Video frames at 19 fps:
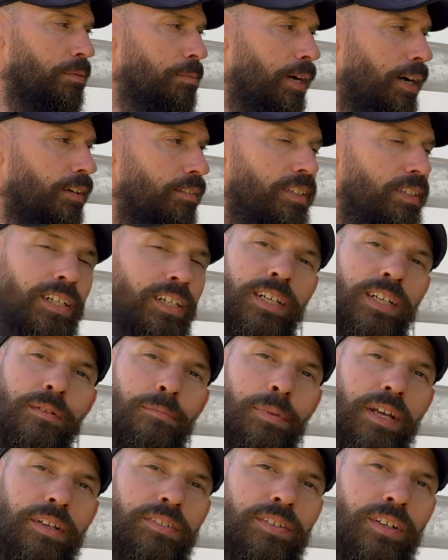about
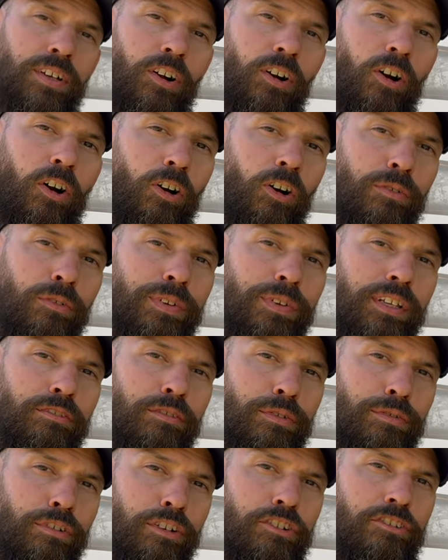basic RV
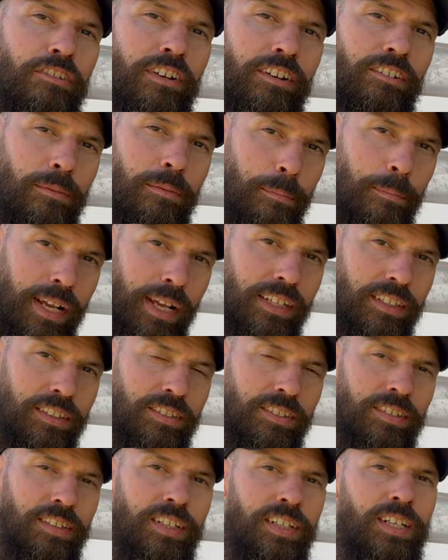refrigerator
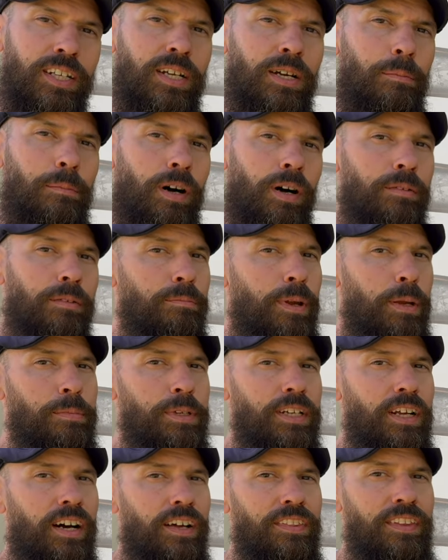maintenance, but maybe
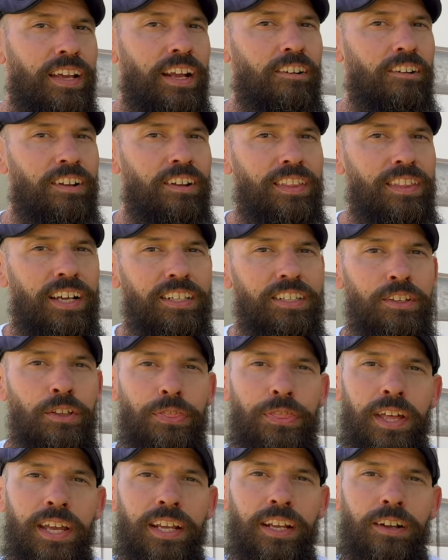not in the area that you
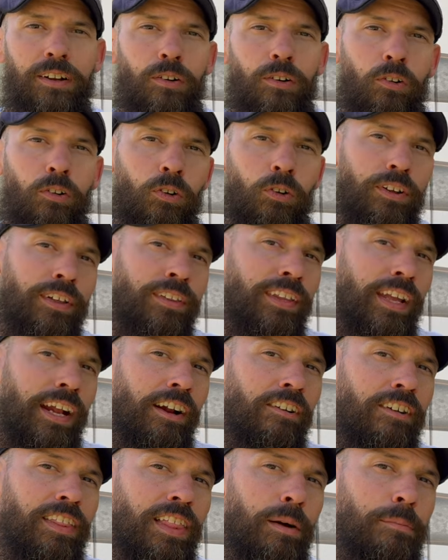think or in the
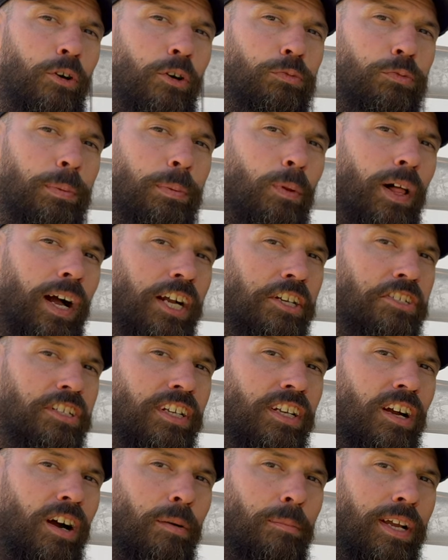area that most people actually
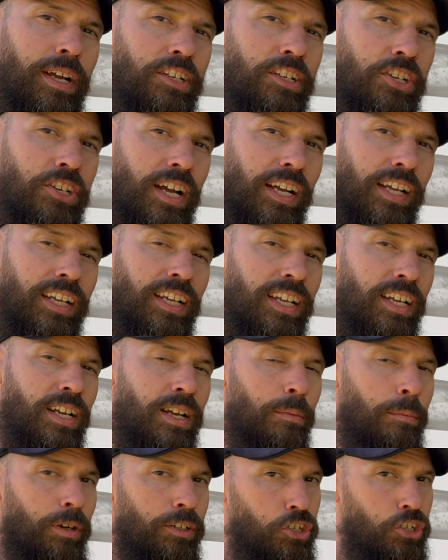come and check,
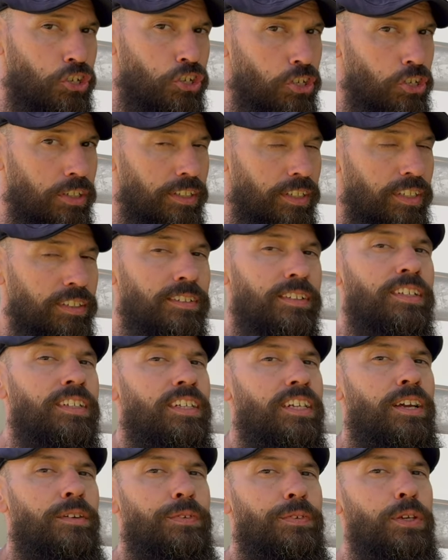but should.
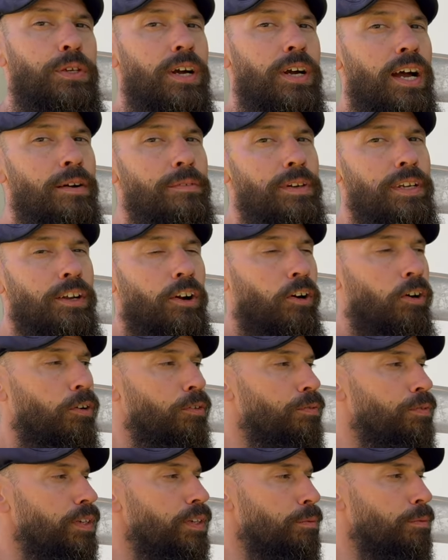If you have a
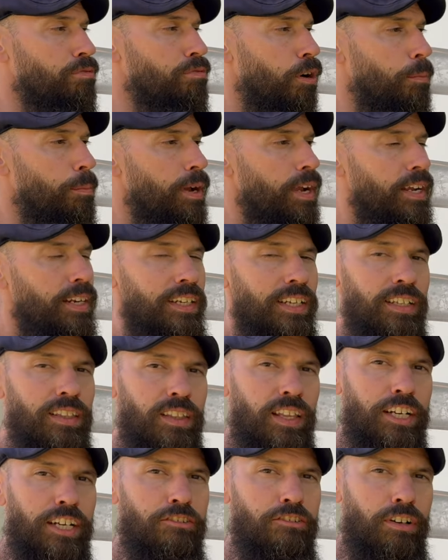RV propane
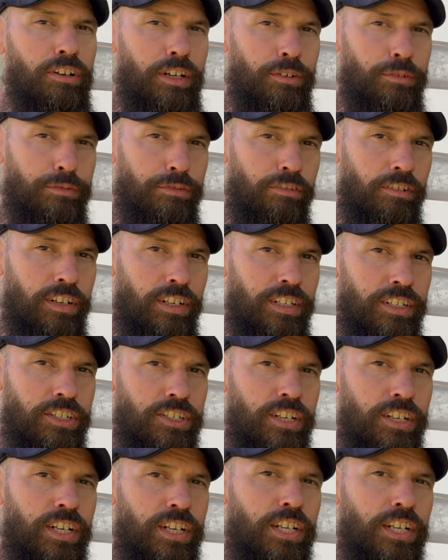electric
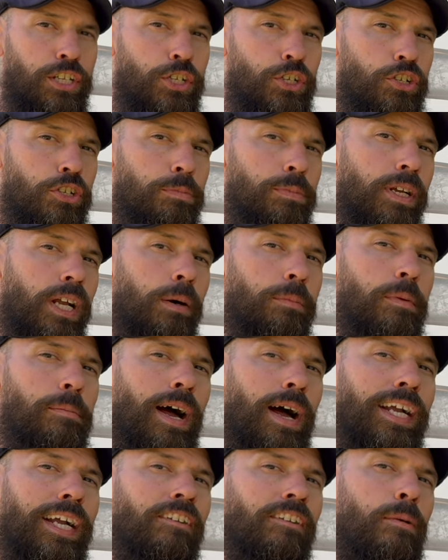fridge, you should be coming
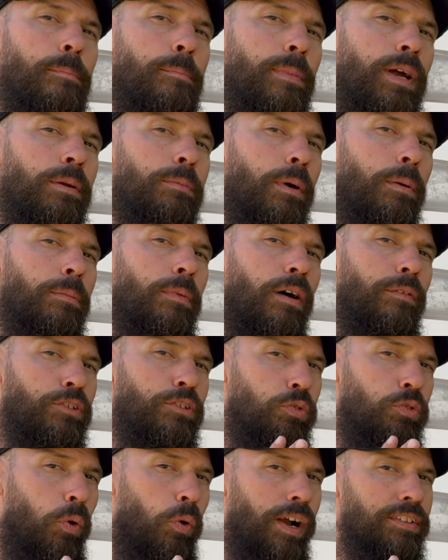back here a minimum of
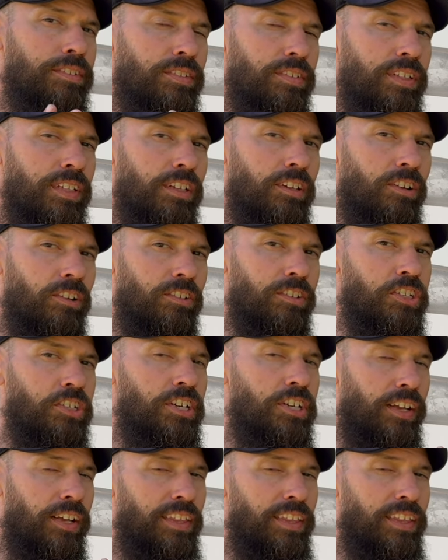twice a year to check